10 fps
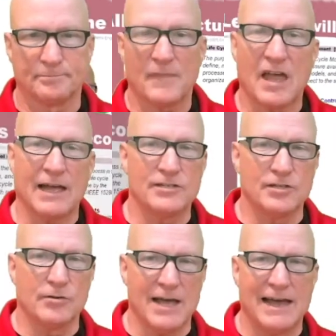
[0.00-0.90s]
I
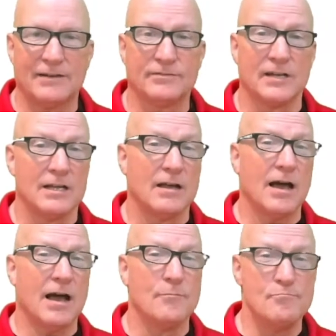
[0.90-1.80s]
do have
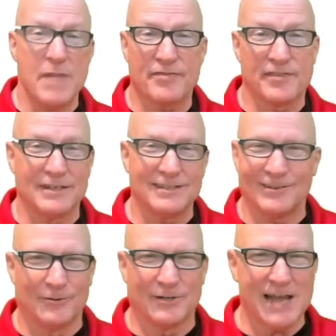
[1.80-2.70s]
a method
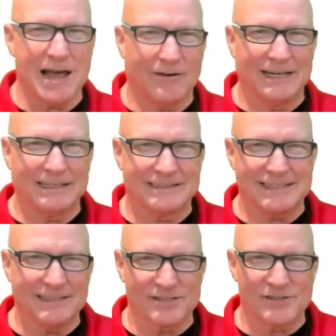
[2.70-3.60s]
on how I
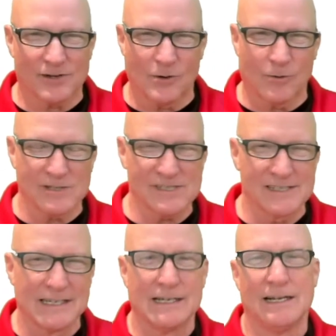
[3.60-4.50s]
teach the
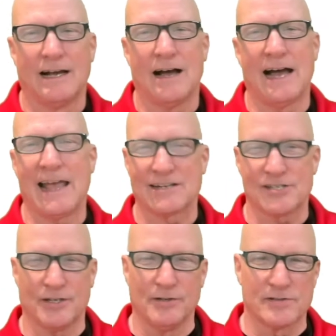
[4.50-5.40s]
course. I
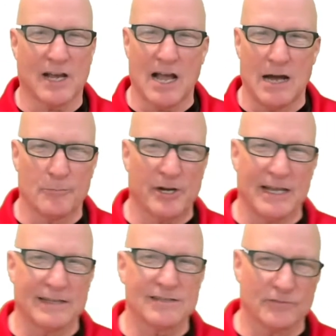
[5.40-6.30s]
actually use a
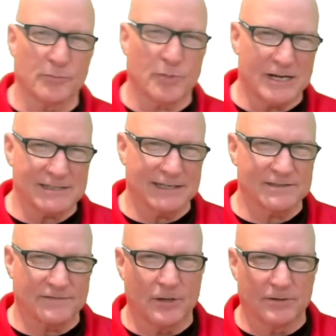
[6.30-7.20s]
comprehensive process
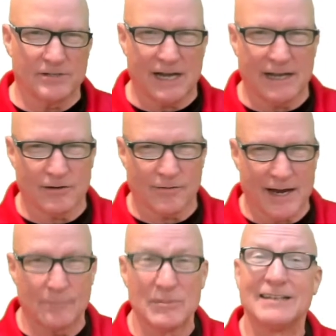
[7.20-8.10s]
flow
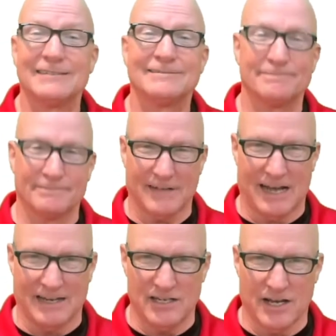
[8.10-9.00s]
diagram.
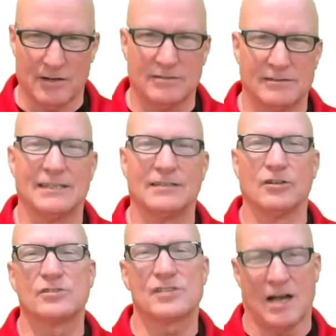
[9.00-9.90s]
I know it
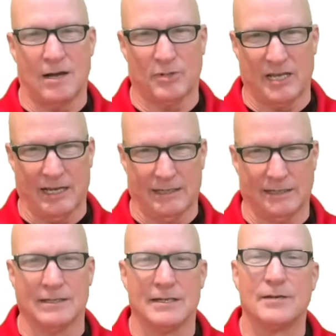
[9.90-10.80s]
looks complicated
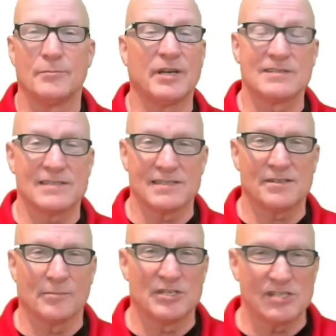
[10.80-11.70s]
because
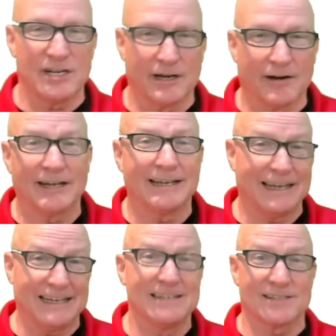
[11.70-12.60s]
system engineering
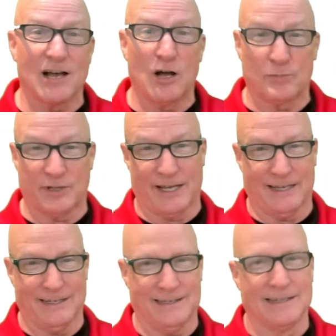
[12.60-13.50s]
is
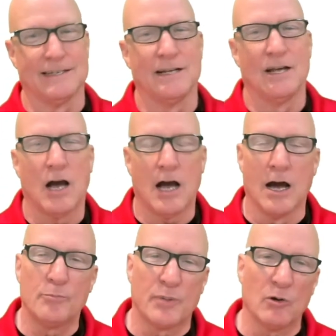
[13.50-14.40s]
complicated. Uh,
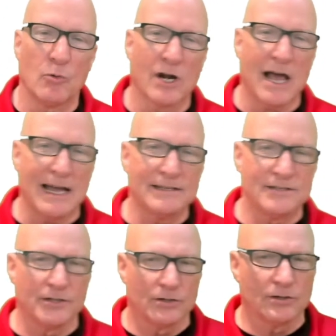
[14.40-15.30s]
but what I
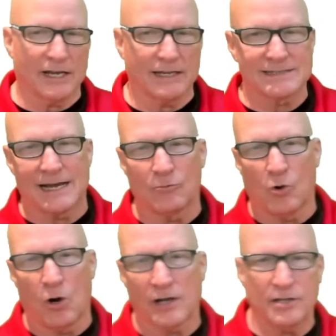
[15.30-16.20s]
do is I
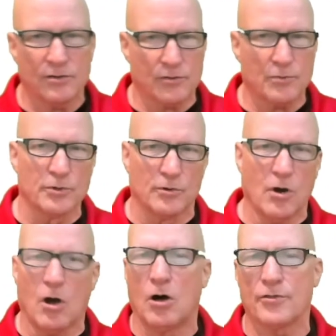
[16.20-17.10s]
walk you through
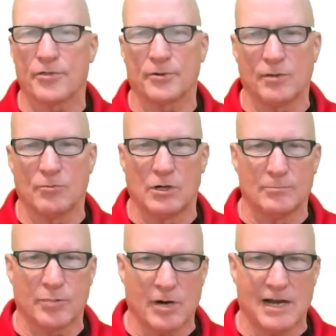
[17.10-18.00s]
all 31
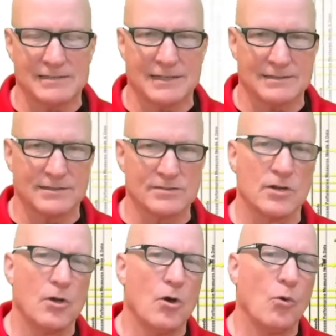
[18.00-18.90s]
processes,
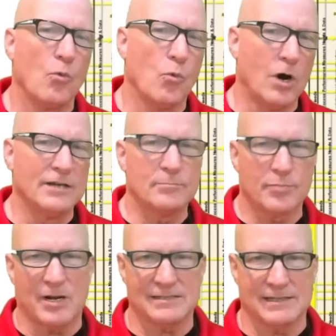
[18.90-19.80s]
one
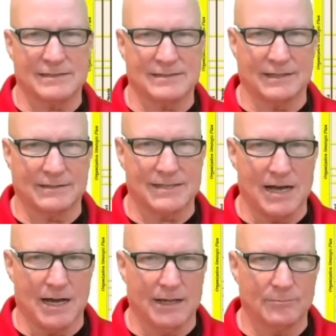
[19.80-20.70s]
process at a
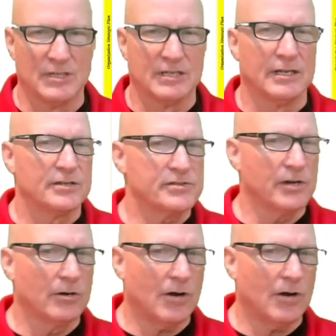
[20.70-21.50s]
time. So I